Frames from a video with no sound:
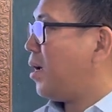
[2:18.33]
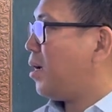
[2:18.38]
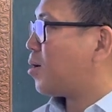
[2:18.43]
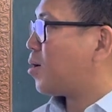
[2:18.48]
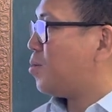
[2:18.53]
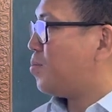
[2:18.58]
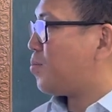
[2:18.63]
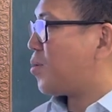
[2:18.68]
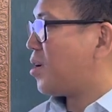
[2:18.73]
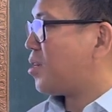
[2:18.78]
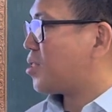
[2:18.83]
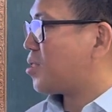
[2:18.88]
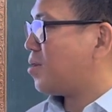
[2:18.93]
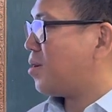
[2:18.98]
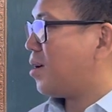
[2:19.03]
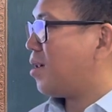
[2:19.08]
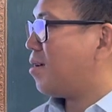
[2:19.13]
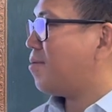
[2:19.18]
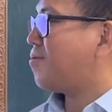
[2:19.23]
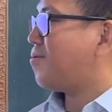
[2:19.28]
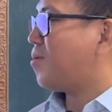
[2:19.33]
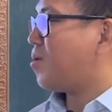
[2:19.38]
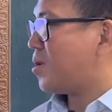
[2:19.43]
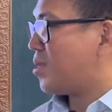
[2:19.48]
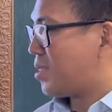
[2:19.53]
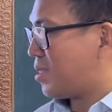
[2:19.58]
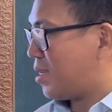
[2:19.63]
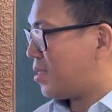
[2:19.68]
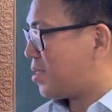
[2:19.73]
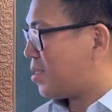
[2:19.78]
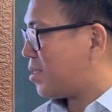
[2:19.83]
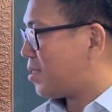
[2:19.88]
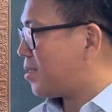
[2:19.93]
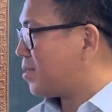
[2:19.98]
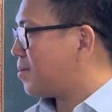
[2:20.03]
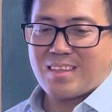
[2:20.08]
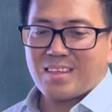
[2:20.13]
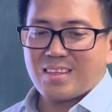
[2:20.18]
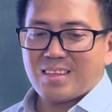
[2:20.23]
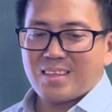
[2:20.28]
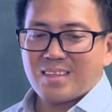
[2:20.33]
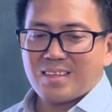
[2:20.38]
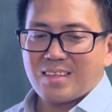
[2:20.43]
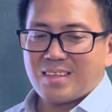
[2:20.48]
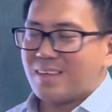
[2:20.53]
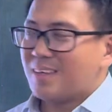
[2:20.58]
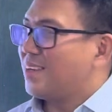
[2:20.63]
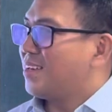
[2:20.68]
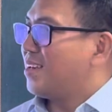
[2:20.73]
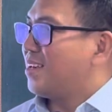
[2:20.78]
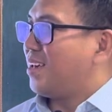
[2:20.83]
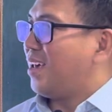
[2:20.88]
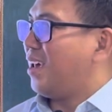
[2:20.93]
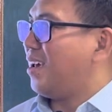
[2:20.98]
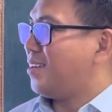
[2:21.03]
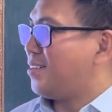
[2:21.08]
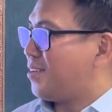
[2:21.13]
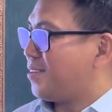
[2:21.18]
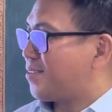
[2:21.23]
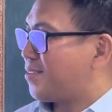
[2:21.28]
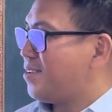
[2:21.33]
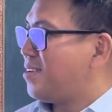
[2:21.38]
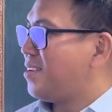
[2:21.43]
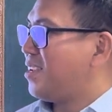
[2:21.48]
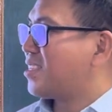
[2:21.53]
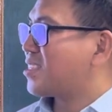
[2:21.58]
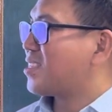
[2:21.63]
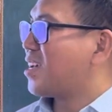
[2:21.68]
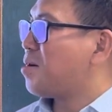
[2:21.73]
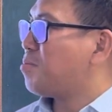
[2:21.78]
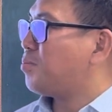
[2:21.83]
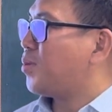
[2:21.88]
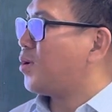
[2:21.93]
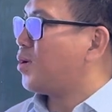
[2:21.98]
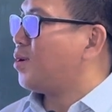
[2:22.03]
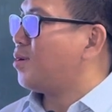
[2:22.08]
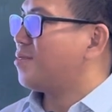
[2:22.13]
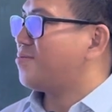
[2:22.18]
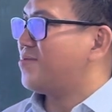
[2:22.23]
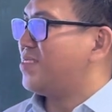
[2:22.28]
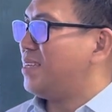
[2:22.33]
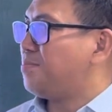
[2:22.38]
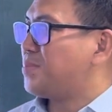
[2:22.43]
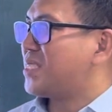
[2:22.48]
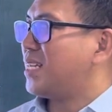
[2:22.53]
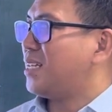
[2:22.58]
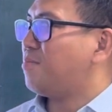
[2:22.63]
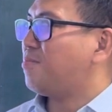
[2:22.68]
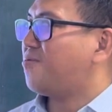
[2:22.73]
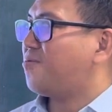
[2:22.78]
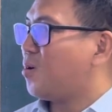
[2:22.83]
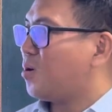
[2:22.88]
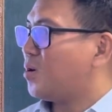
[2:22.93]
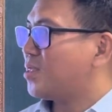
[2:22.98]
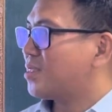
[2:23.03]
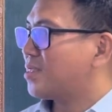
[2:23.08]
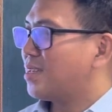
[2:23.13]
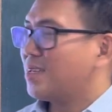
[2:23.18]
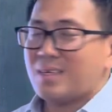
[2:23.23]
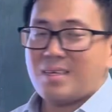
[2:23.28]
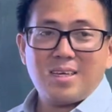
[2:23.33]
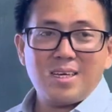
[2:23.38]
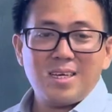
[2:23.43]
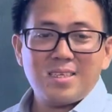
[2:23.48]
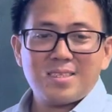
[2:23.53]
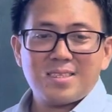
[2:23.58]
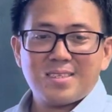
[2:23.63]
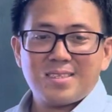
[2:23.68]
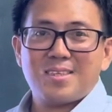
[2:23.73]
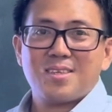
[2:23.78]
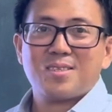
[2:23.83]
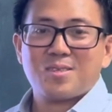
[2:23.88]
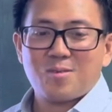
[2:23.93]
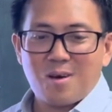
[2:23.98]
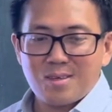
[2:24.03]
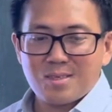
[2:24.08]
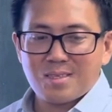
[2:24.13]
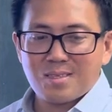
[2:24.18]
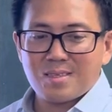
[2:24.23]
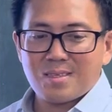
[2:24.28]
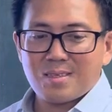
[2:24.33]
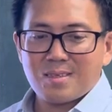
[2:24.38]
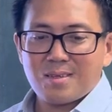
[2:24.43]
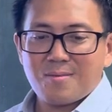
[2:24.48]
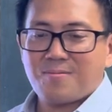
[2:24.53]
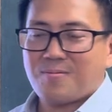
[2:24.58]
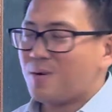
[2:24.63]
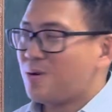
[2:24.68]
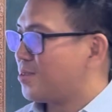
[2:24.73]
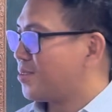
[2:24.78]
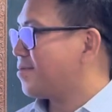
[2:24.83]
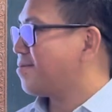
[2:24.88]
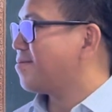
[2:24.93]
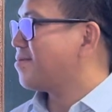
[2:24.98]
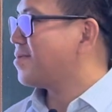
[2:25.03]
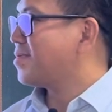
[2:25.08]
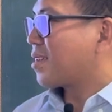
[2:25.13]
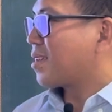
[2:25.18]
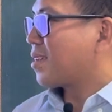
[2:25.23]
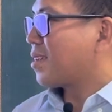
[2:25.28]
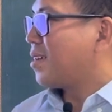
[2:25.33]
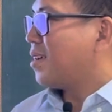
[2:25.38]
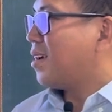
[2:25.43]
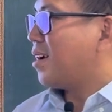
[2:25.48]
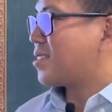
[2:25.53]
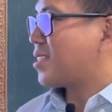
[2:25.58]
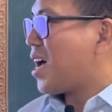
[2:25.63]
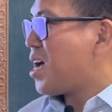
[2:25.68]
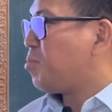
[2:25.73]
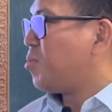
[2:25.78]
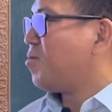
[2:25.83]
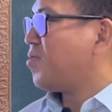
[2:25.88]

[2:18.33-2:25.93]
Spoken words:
compressional forces. And the third example of dip slip fault is the thrust fault. A type of